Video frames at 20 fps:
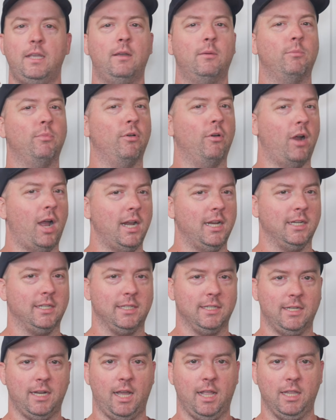
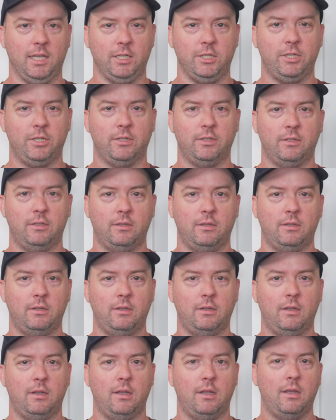Product knowledge.
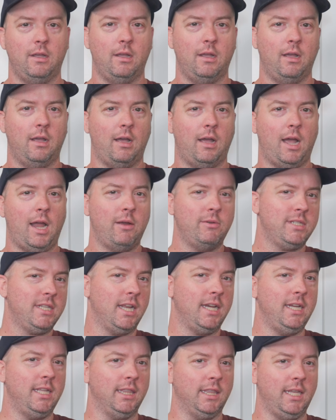I was
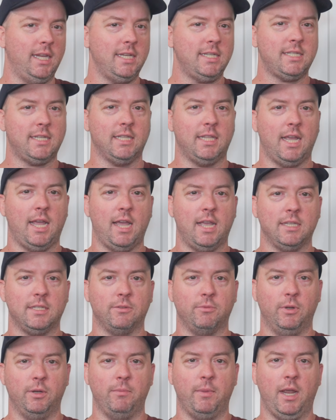getting links to the
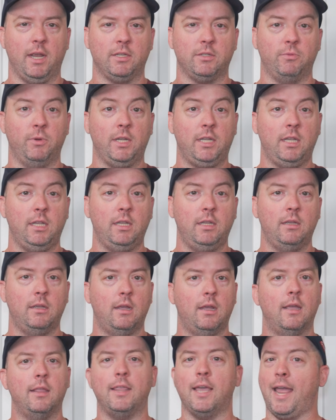S1 Max Wiki,
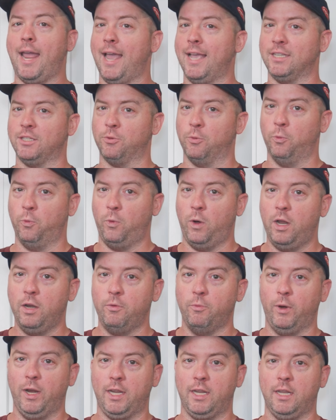the S1
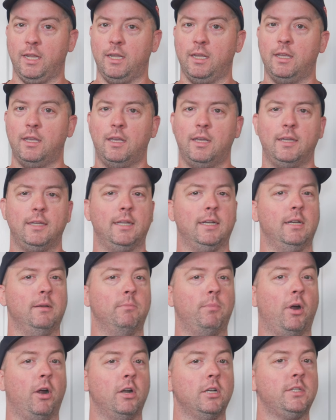Wiki, getting
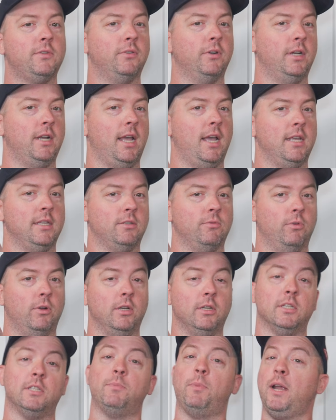parts for an
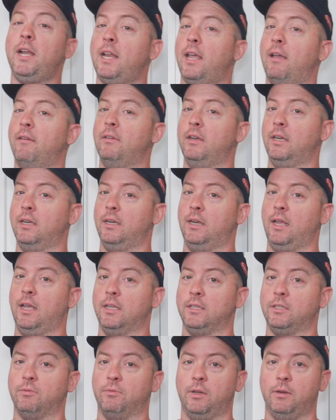S1 despite having an
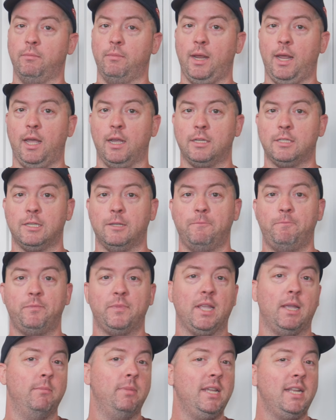S1 Max,
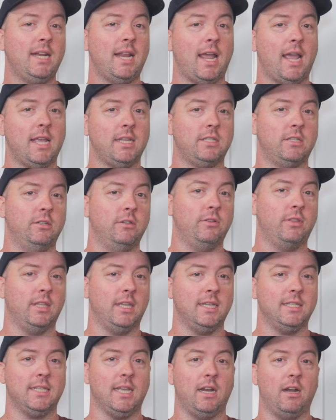and being asked to do
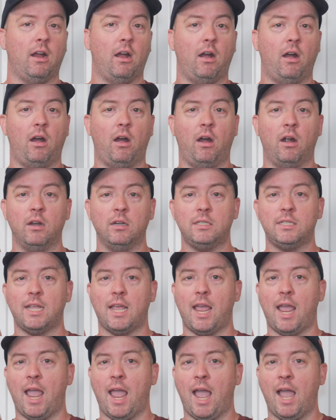things that aren't
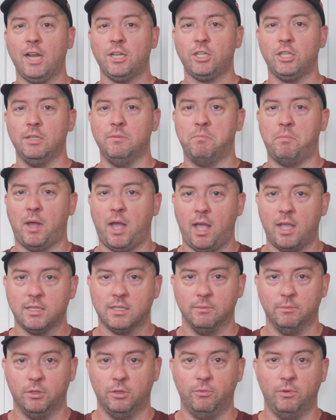actually
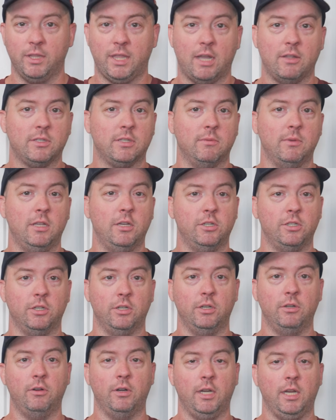possible without some
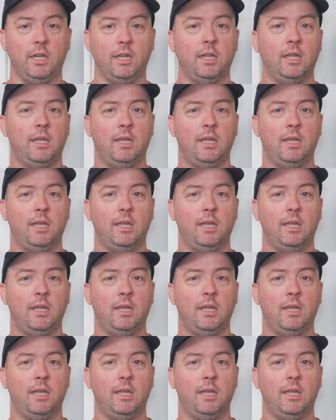ingenuity.